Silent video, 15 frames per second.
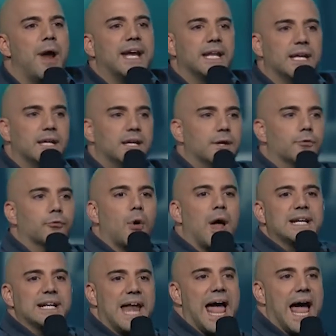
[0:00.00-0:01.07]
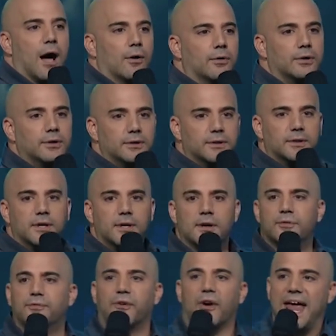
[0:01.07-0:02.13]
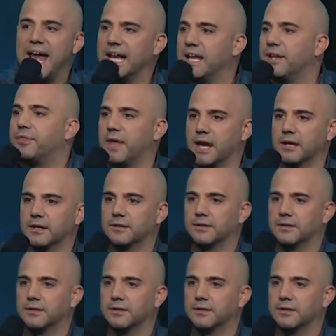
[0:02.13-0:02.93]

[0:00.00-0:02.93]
ready right now for anything